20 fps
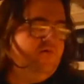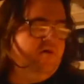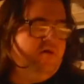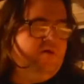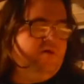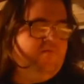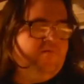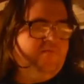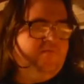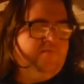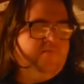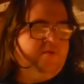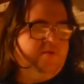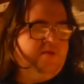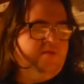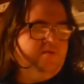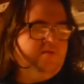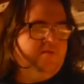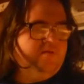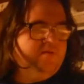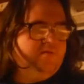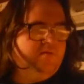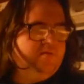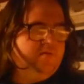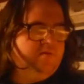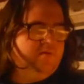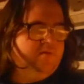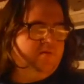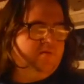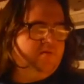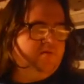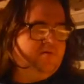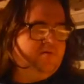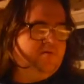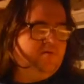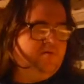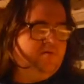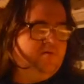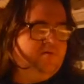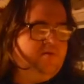15.
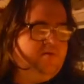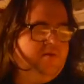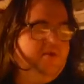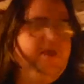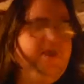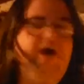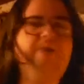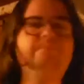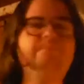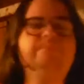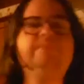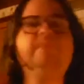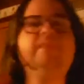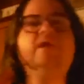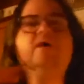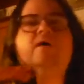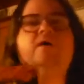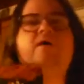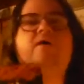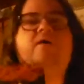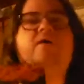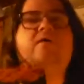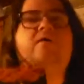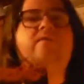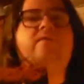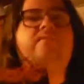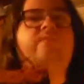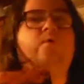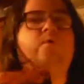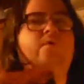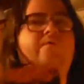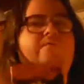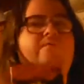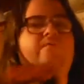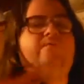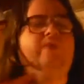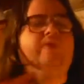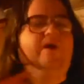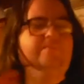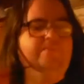Yeah. 4 for
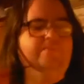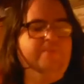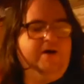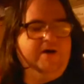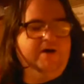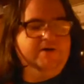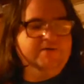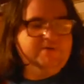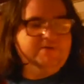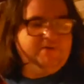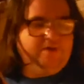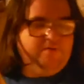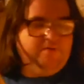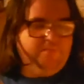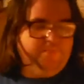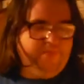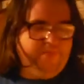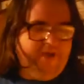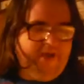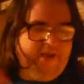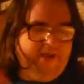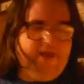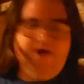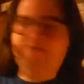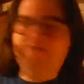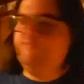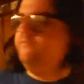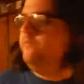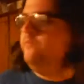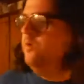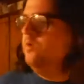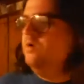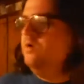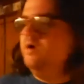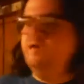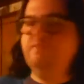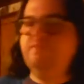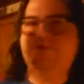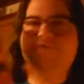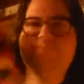$5. So I got 4
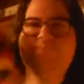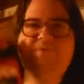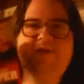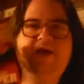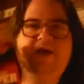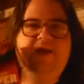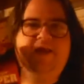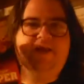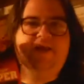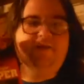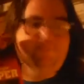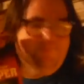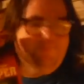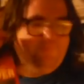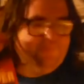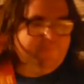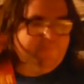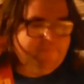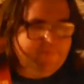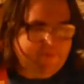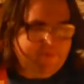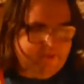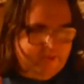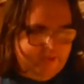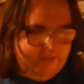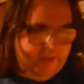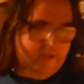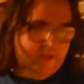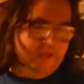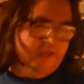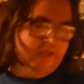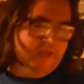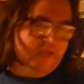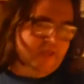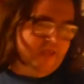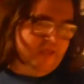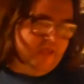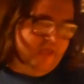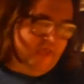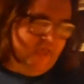of the spaghetti.
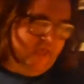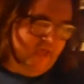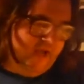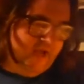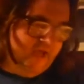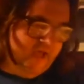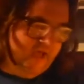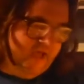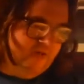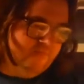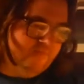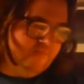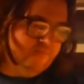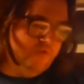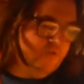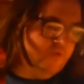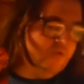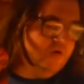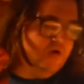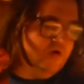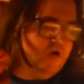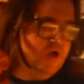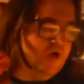And I got 4